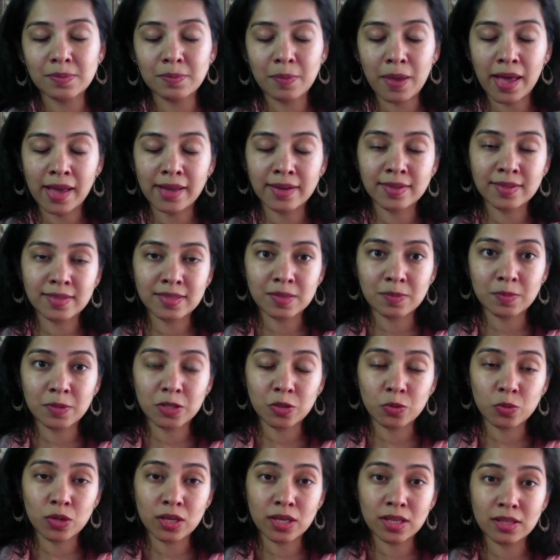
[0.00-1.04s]
balance
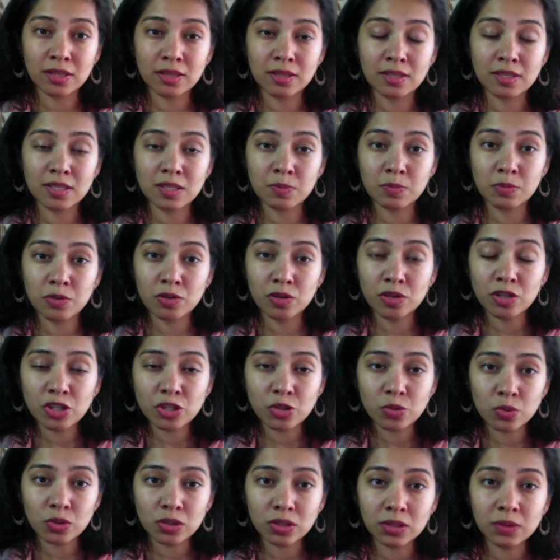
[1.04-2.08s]
between the
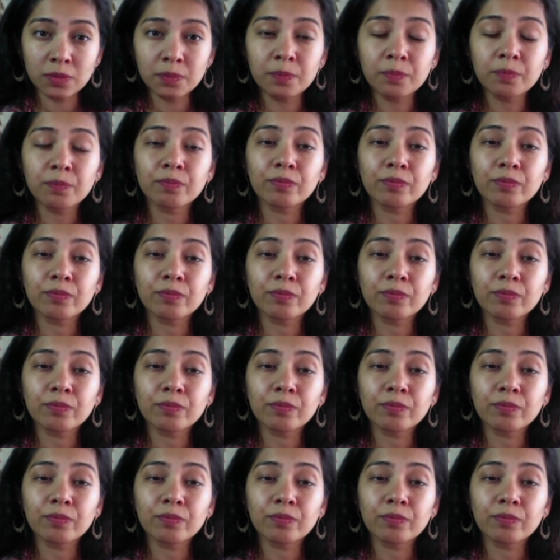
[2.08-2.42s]
spiritual